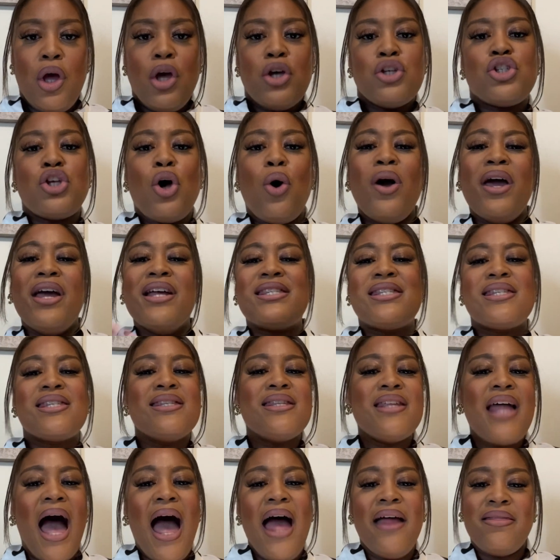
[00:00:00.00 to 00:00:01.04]
So it's
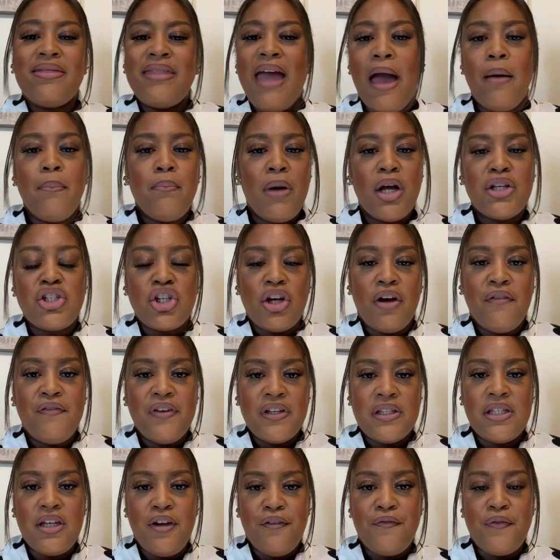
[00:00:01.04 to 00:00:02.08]
not that much of a
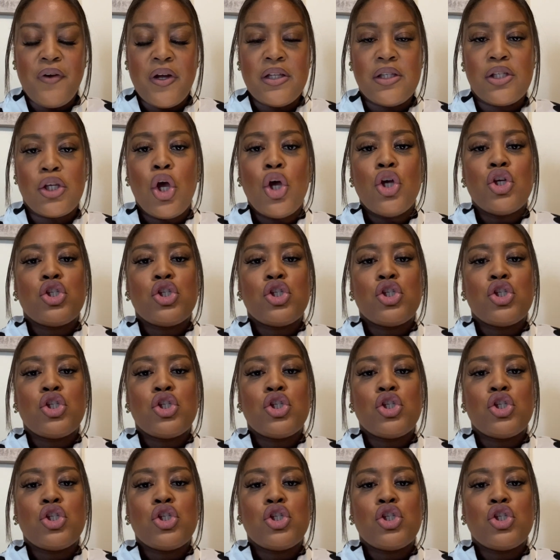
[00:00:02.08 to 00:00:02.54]
difference.